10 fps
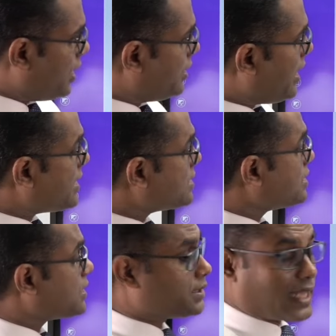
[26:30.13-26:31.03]
that is
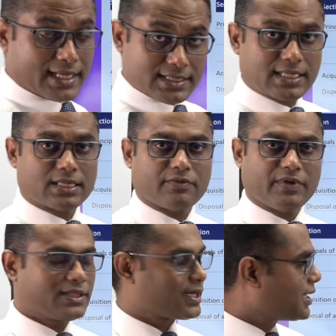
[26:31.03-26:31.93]
it
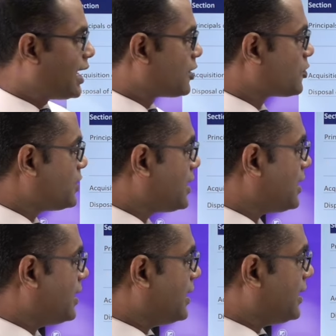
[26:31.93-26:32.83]
with regard to
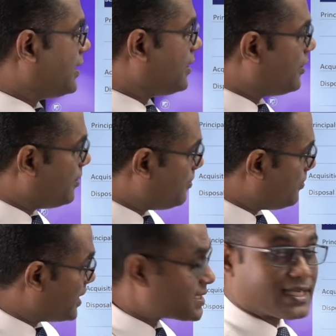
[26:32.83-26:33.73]
the
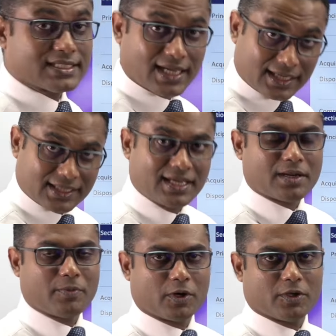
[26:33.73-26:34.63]
essential
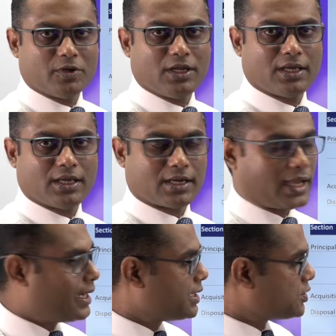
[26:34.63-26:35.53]
theory module,
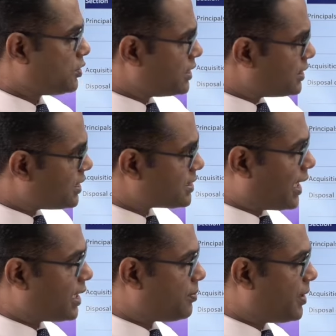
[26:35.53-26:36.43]
right? So this is the
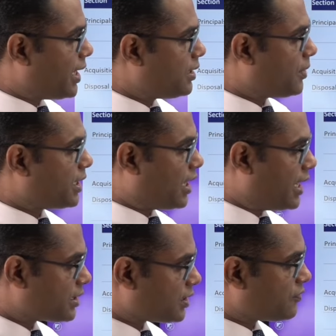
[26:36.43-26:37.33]
study plan. My
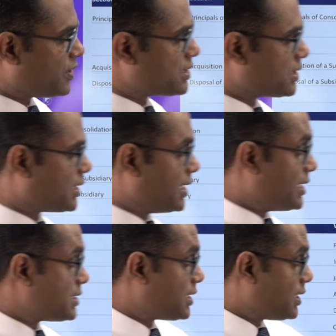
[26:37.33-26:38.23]
kind request
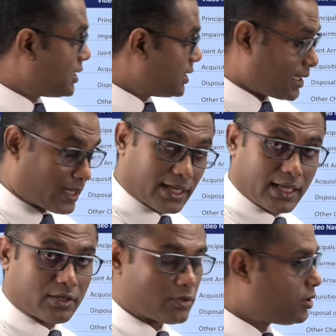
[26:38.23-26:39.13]
is yet
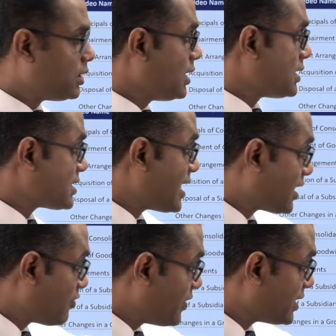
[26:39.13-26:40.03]
again to
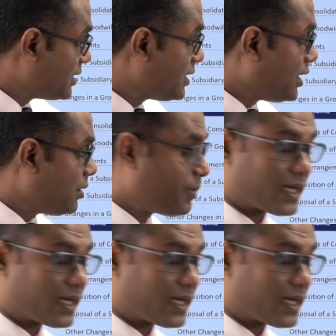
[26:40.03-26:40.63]
stick with the